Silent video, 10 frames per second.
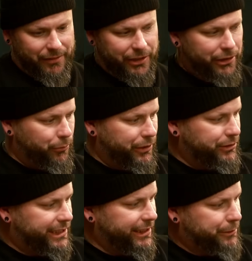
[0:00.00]
when you
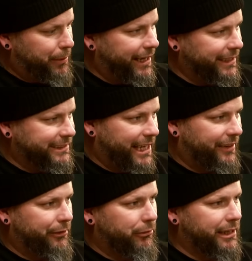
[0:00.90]
see these paintings and
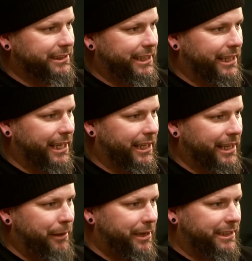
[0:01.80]
how they resonate, like
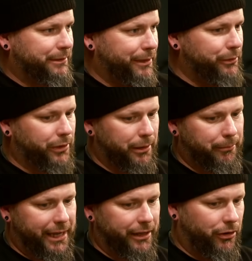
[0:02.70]
that makes me want to
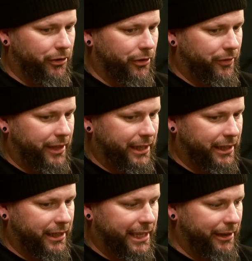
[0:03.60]
make art
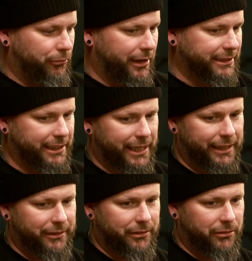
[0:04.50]
that can resonate